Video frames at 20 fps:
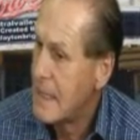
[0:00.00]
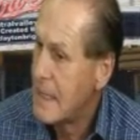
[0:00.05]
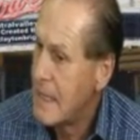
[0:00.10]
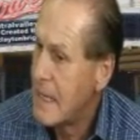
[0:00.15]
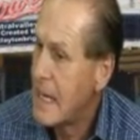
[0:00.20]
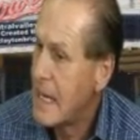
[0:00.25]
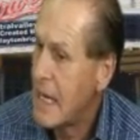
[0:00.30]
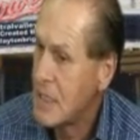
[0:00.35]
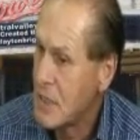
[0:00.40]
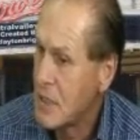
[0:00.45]

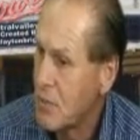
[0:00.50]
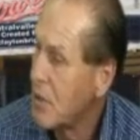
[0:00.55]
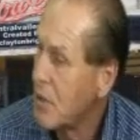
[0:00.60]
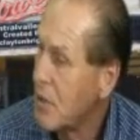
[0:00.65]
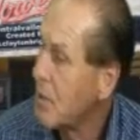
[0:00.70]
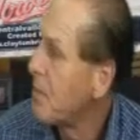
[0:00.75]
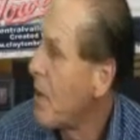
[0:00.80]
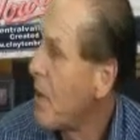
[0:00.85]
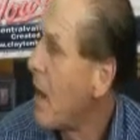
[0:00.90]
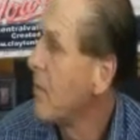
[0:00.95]
he has a
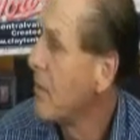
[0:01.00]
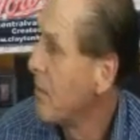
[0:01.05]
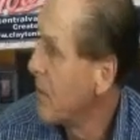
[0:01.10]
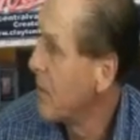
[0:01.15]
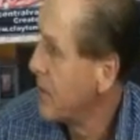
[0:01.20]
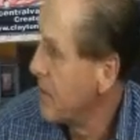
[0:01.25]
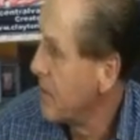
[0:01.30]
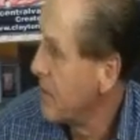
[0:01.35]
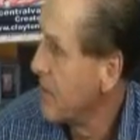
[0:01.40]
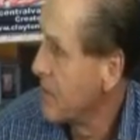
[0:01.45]
real problem
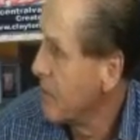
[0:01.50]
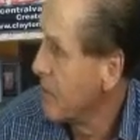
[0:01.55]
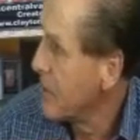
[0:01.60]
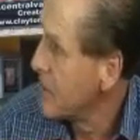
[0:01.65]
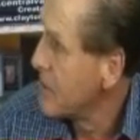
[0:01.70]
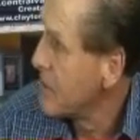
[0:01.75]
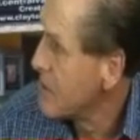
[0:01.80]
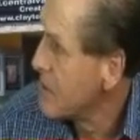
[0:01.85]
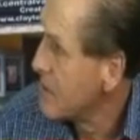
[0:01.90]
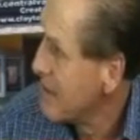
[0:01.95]
with
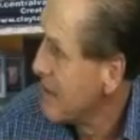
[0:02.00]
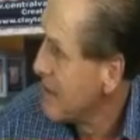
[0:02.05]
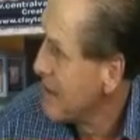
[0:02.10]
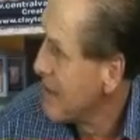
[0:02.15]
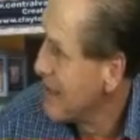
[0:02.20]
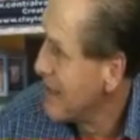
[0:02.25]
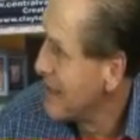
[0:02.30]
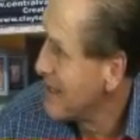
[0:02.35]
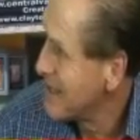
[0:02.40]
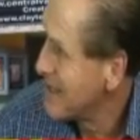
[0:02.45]
immigrants
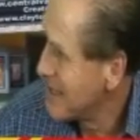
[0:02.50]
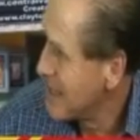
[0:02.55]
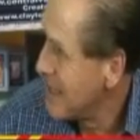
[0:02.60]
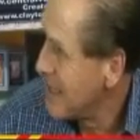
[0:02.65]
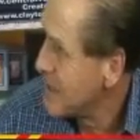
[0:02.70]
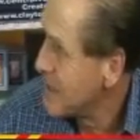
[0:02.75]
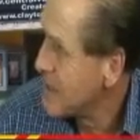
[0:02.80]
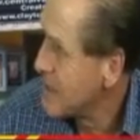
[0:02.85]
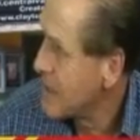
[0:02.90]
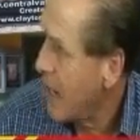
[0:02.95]
in the
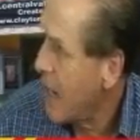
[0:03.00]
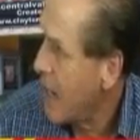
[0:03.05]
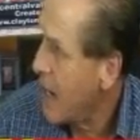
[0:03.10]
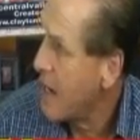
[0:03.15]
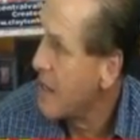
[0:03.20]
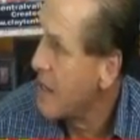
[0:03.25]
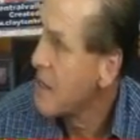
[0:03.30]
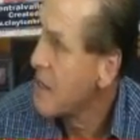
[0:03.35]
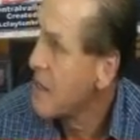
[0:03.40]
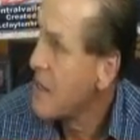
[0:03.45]
sense,
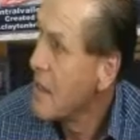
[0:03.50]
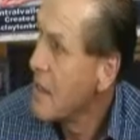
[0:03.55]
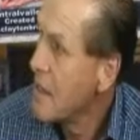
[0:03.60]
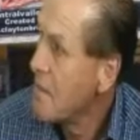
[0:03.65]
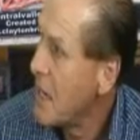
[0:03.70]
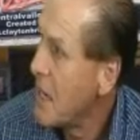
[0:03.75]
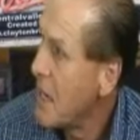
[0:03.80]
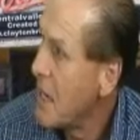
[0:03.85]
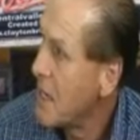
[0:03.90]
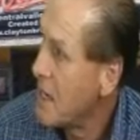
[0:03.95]
and
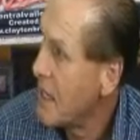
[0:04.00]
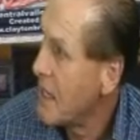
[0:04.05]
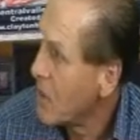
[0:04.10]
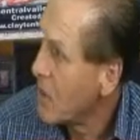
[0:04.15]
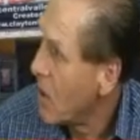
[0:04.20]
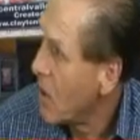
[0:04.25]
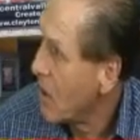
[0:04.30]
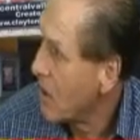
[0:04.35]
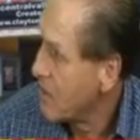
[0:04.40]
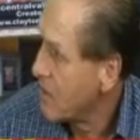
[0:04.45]
being
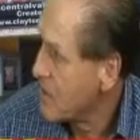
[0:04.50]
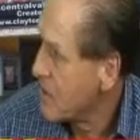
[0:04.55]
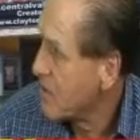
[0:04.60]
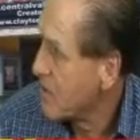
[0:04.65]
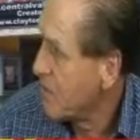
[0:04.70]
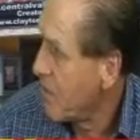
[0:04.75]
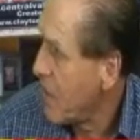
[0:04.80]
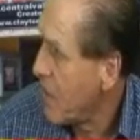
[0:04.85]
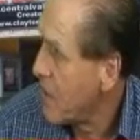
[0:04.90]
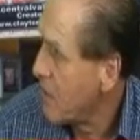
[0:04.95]
that Congress
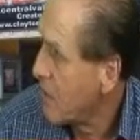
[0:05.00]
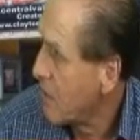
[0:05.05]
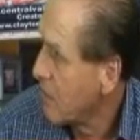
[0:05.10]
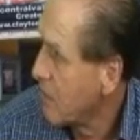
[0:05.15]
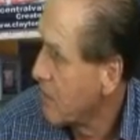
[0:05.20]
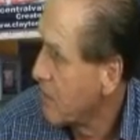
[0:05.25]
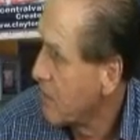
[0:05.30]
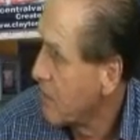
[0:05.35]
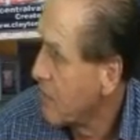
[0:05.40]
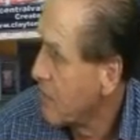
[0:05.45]
has
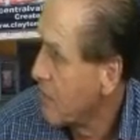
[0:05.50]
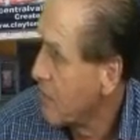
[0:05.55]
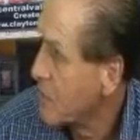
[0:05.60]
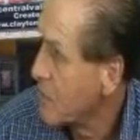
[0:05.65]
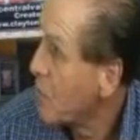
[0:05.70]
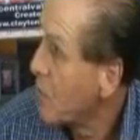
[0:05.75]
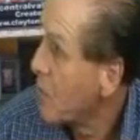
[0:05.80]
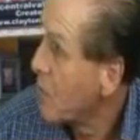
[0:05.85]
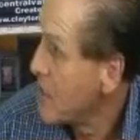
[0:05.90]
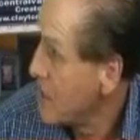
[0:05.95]
failed for
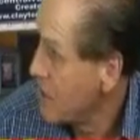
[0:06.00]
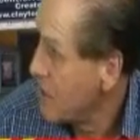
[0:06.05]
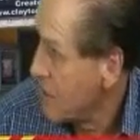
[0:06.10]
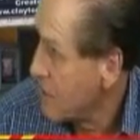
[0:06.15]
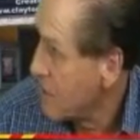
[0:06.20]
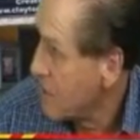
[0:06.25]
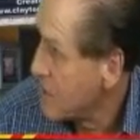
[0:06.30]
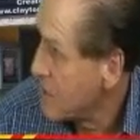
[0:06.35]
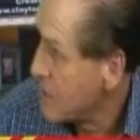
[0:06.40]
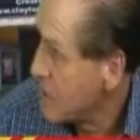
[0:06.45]
20
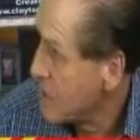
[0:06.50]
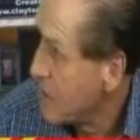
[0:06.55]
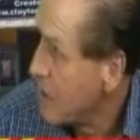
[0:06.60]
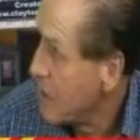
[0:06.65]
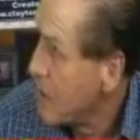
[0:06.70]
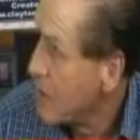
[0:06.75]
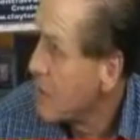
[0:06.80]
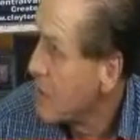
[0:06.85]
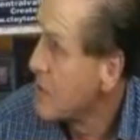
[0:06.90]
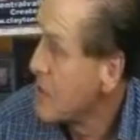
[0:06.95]
years
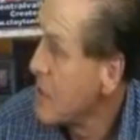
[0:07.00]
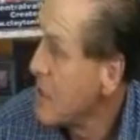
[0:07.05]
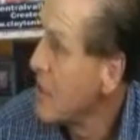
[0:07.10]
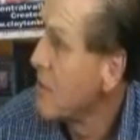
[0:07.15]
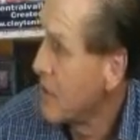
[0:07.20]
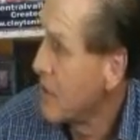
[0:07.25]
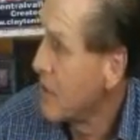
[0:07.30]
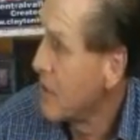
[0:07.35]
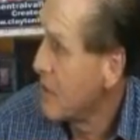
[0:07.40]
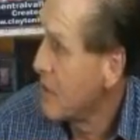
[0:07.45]
to
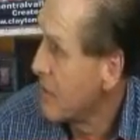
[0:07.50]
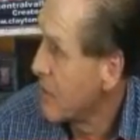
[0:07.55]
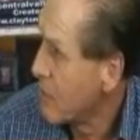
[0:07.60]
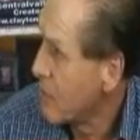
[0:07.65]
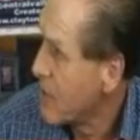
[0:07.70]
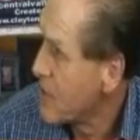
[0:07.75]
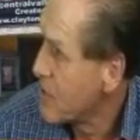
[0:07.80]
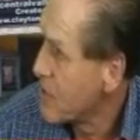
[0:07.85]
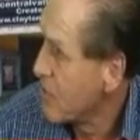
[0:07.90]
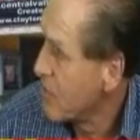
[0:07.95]
deal with
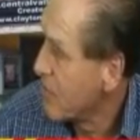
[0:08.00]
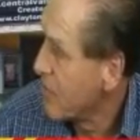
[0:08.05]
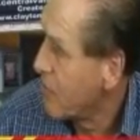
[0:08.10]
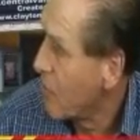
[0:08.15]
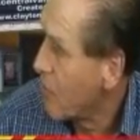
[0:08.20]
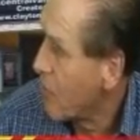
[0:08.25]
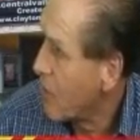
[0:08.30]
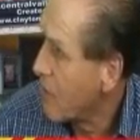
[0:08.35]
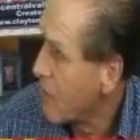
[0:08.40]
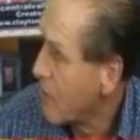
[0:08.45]
immigration
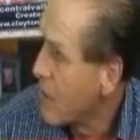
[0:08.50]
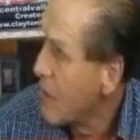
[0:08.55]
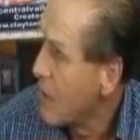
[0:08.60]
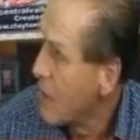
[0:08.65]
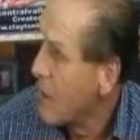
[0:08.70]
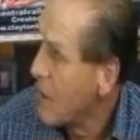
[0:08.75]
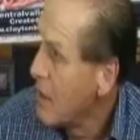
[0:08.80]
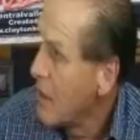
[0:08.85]
reform,